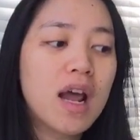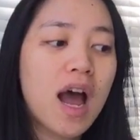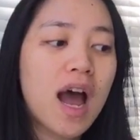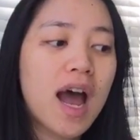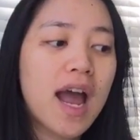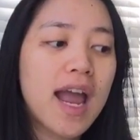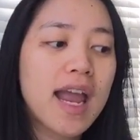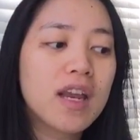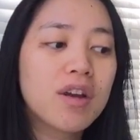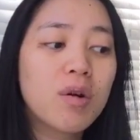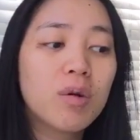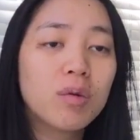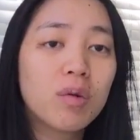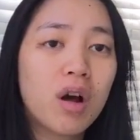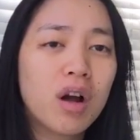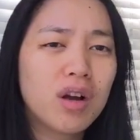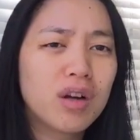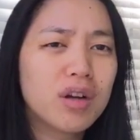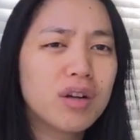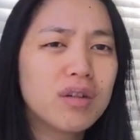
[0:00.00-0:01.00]
I no
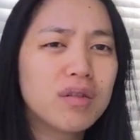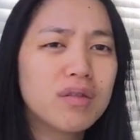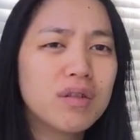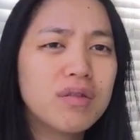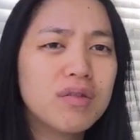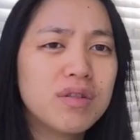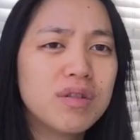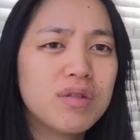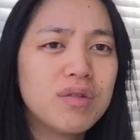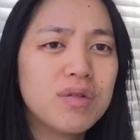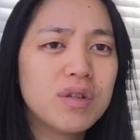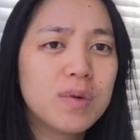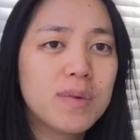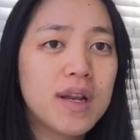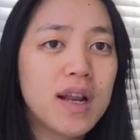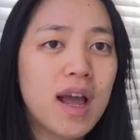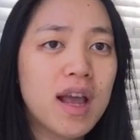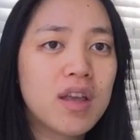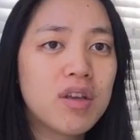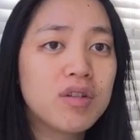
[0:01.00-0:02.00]
longer use
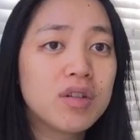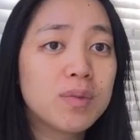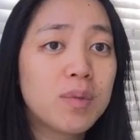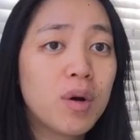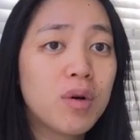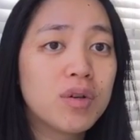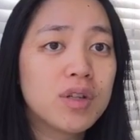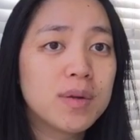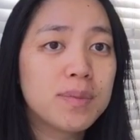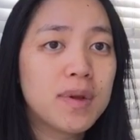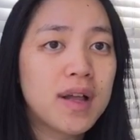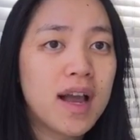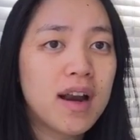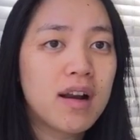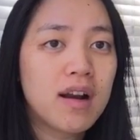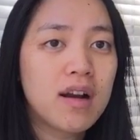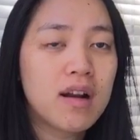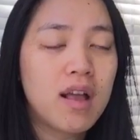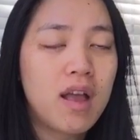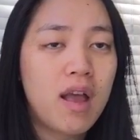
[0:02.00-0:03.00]
Hootsuite. I use Post
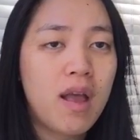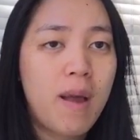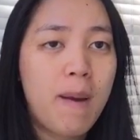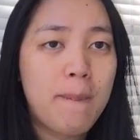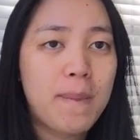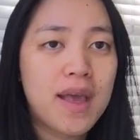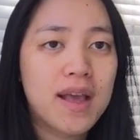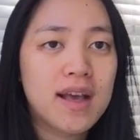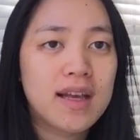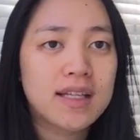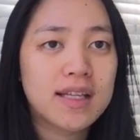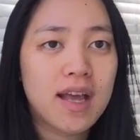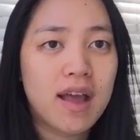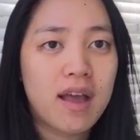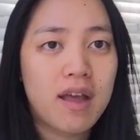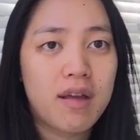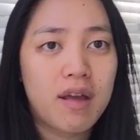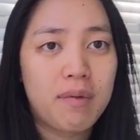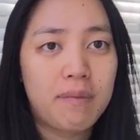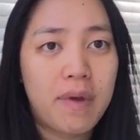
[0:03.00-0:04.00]
Planner because
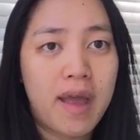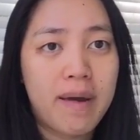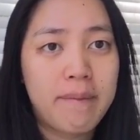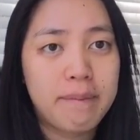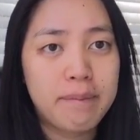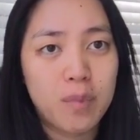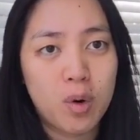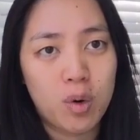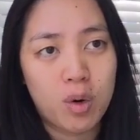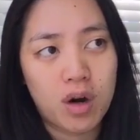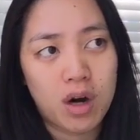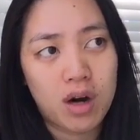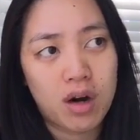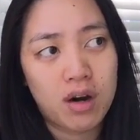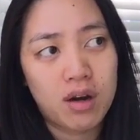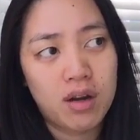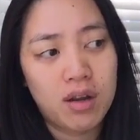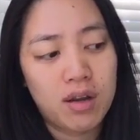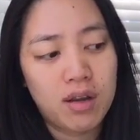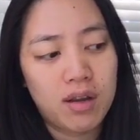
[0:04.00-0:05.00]
I am
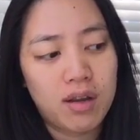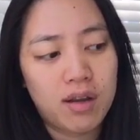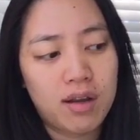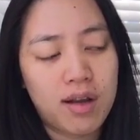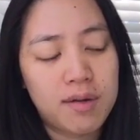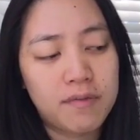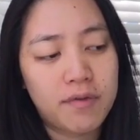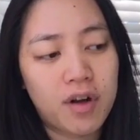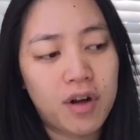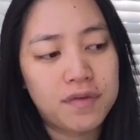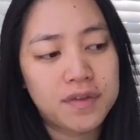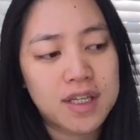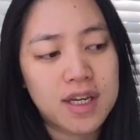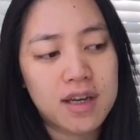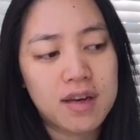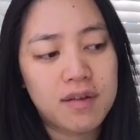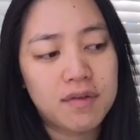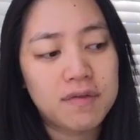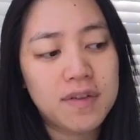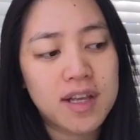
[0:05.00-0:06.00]
more involved
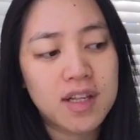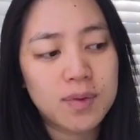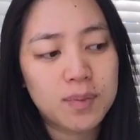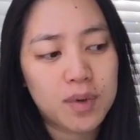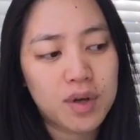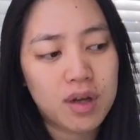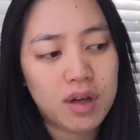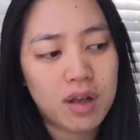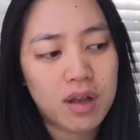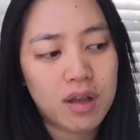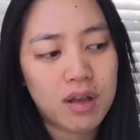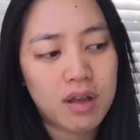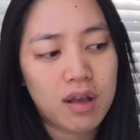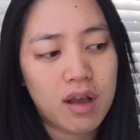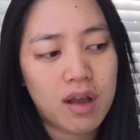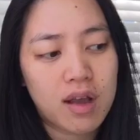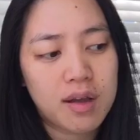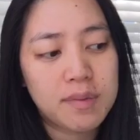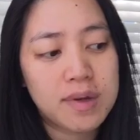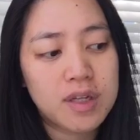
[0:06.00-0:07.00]
in Facebook
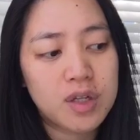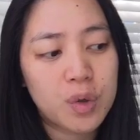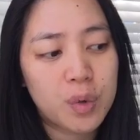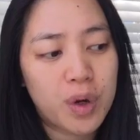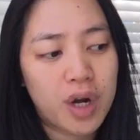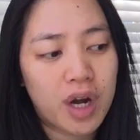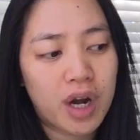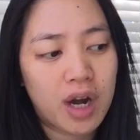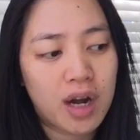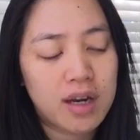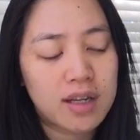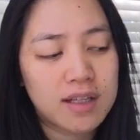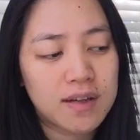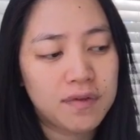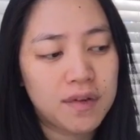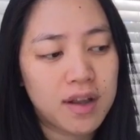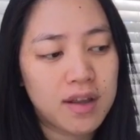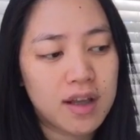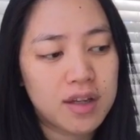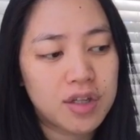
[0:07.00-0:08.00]
and Twitter and stuff
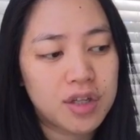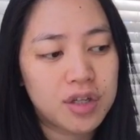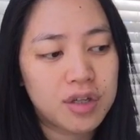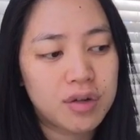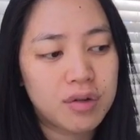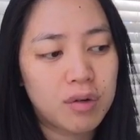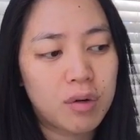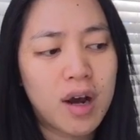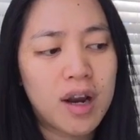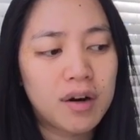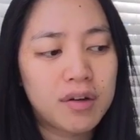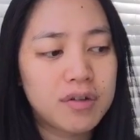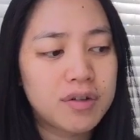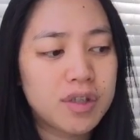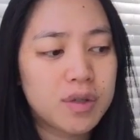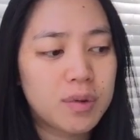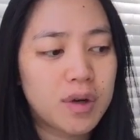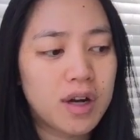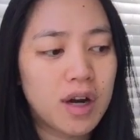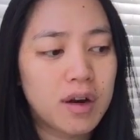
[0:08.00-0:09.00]
like that too. Well, I don't use
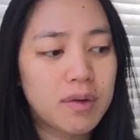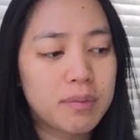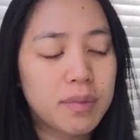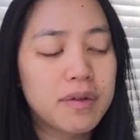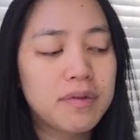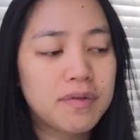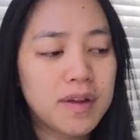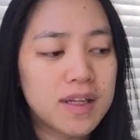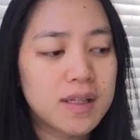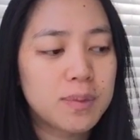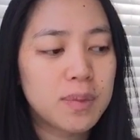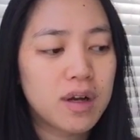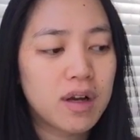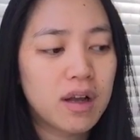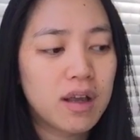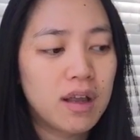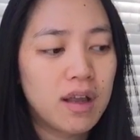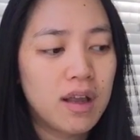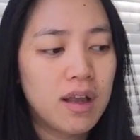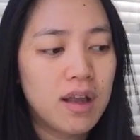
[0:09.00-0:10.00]
Twitter, but Facebook.